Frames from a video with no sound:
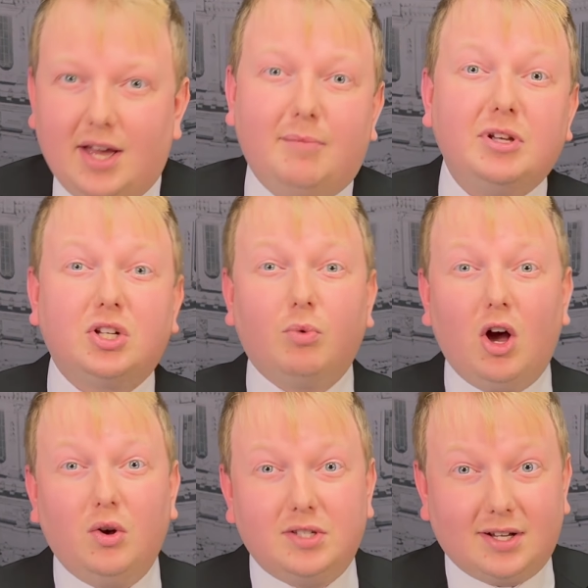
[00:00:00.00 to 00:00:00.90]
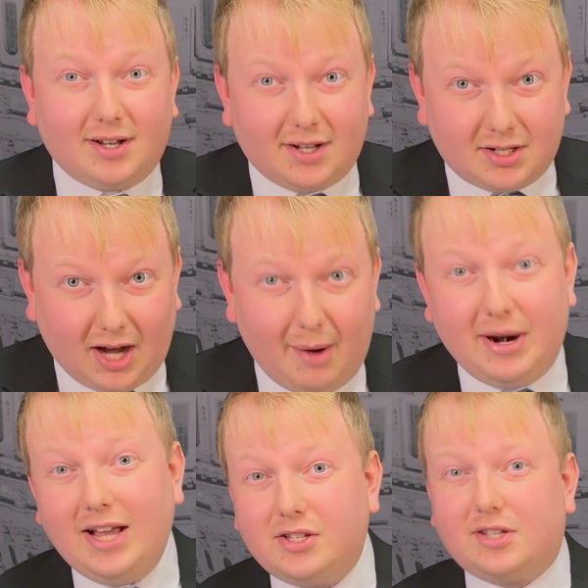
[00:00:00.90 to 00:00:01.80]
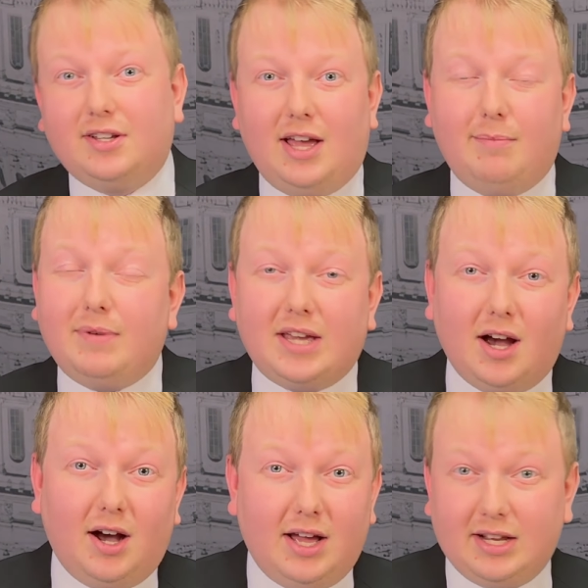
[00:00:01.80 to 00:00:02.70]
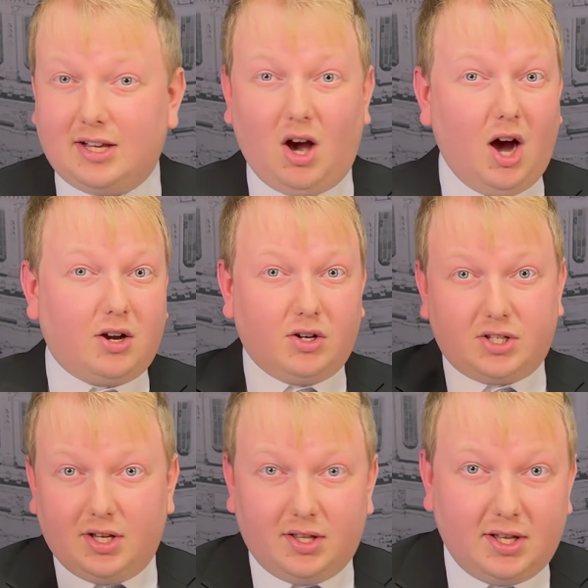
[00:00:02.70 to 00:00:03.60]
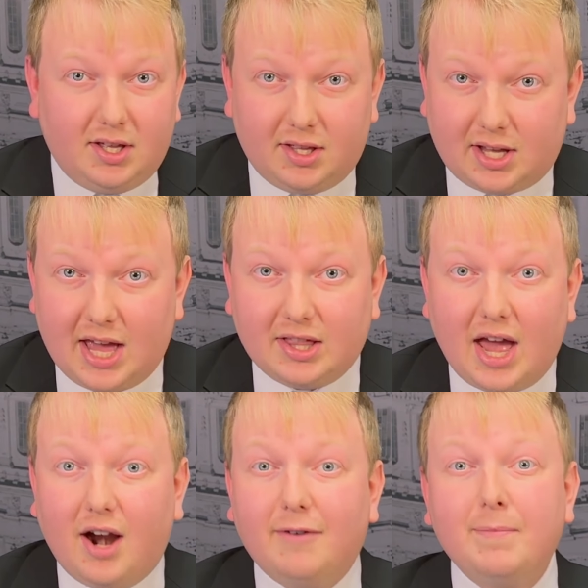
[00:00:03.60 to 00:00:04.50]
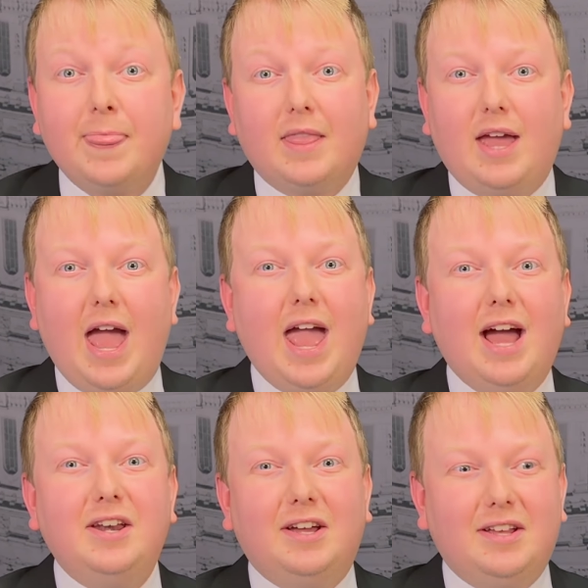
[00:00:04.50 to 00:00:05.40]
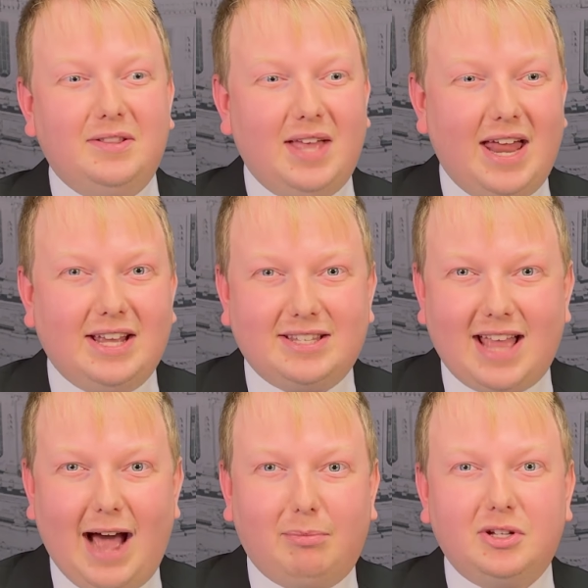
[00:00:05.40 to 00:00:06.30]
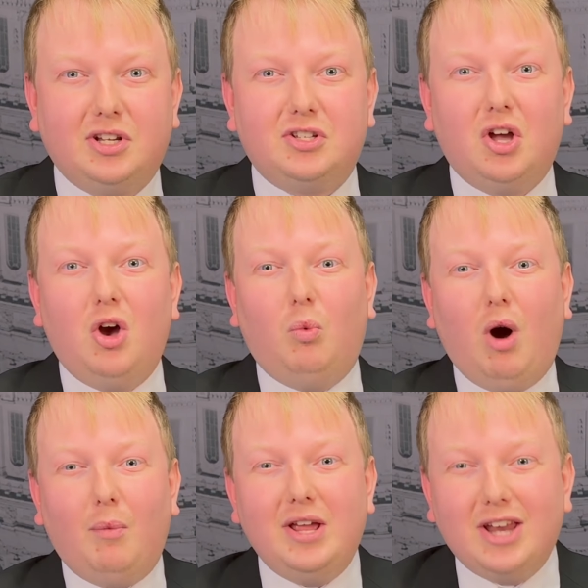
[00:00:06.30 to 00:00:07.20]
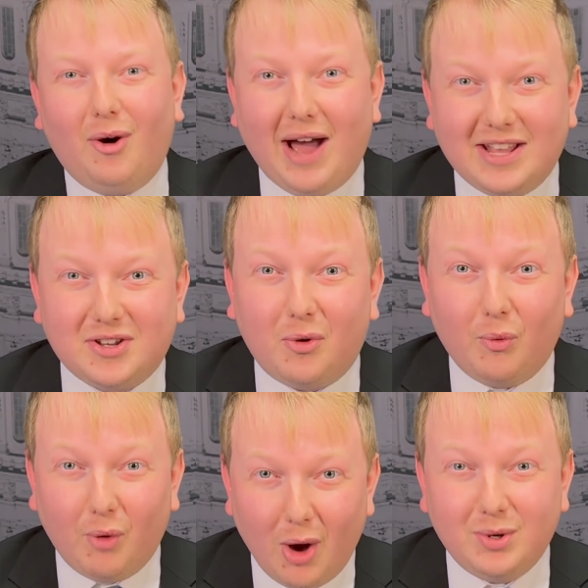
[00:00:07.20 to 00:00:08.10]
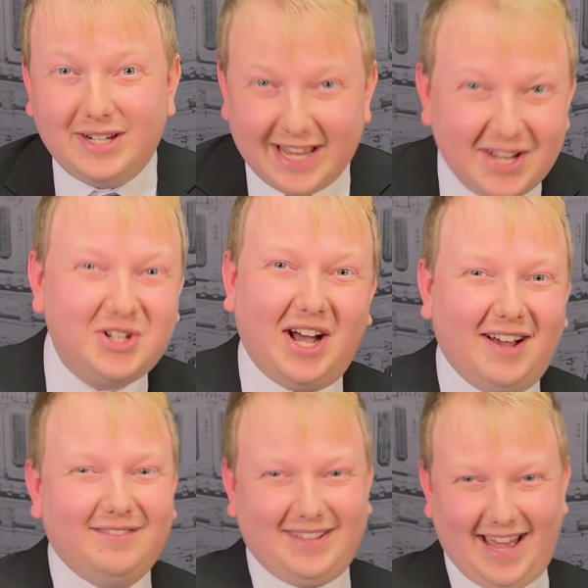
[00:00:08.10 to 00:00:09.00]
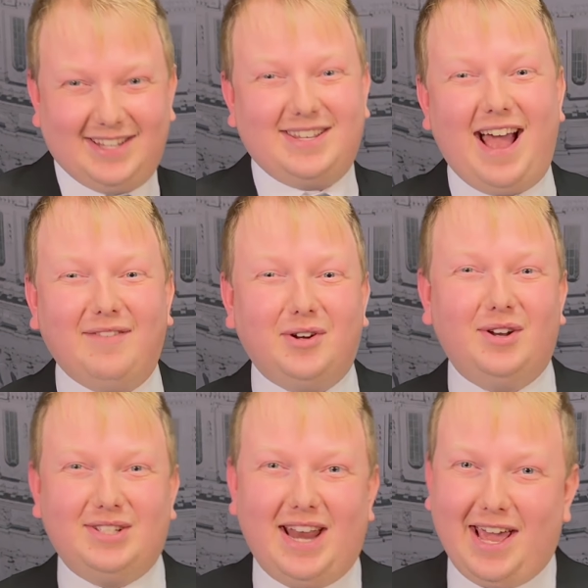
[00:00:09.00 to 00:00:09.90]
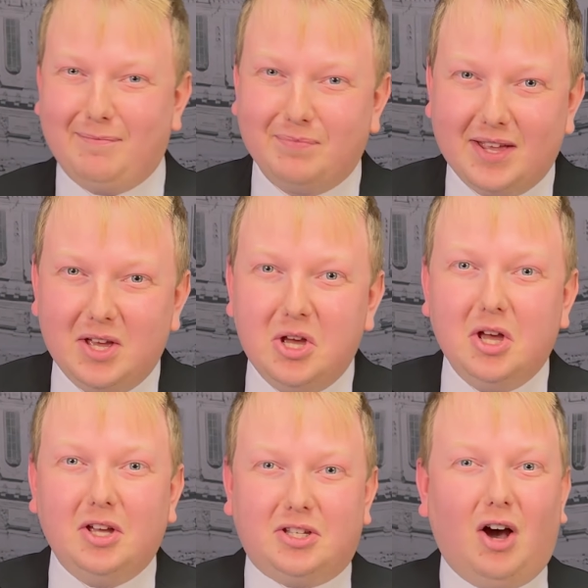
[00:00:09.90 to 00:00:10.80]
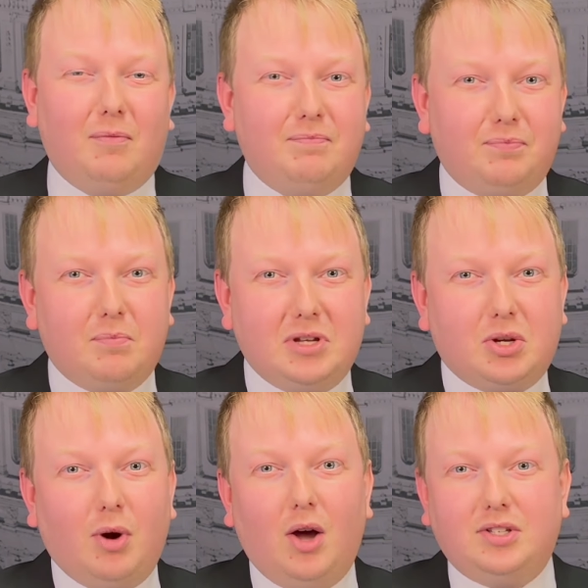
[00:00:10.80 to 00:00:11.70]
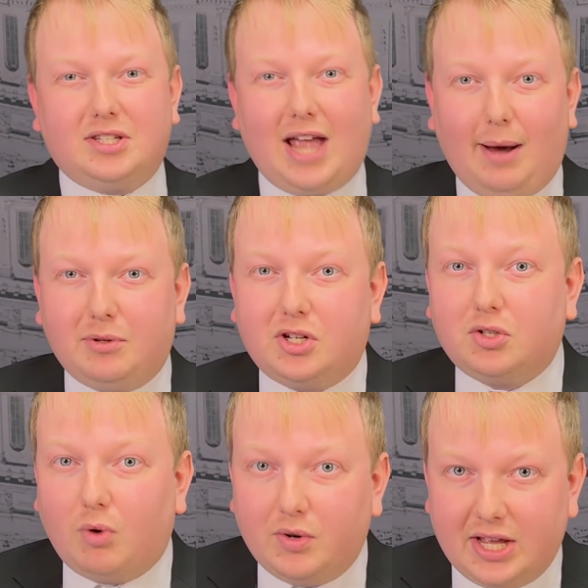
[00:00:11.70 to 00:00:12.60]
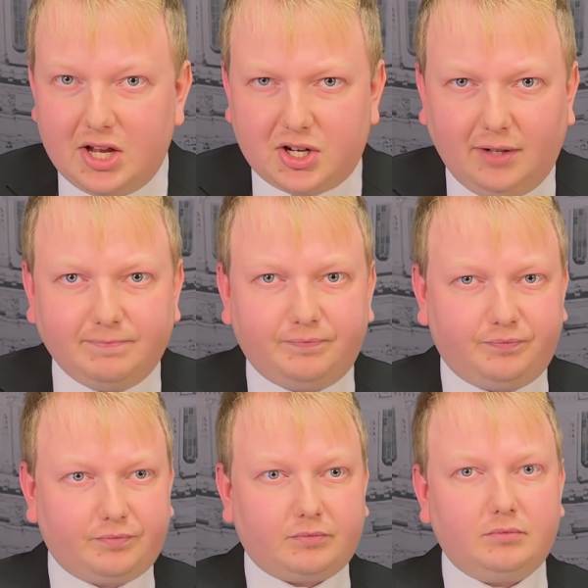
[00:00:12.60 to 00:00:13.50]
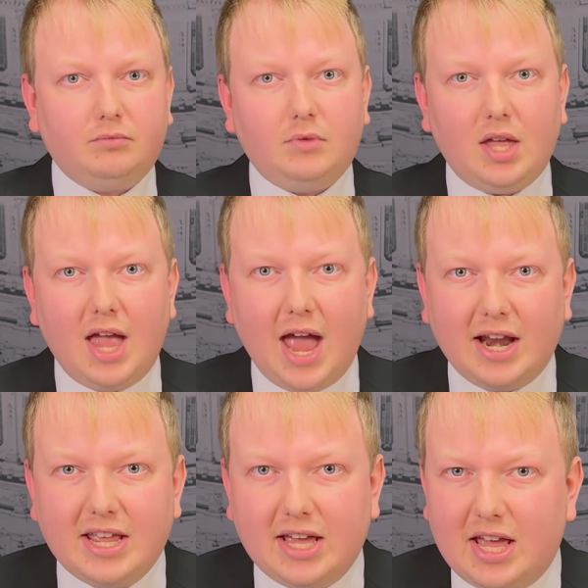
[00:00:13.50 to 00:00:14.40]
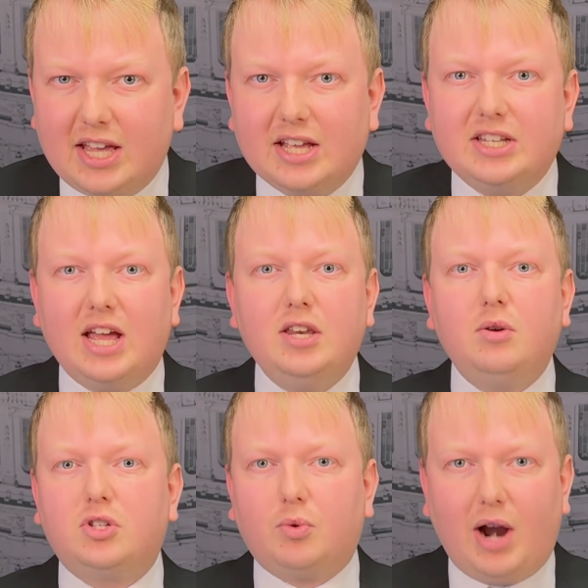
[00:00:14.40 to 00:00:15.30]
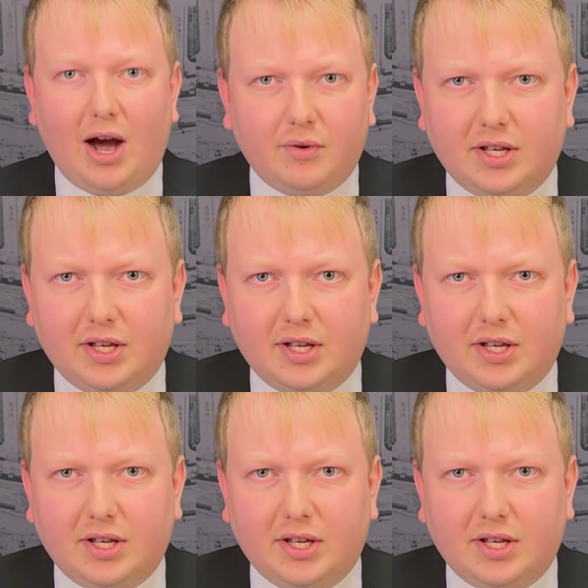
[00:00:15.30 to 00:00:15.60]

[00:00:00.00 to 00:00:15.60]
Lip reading: Mr. Rhodes dominates and conquers the king there, and then establishes what we know as Rhodesia. Yes, after his name. So Mr. Rhodes establishes Rhodesia, and he continues throughout.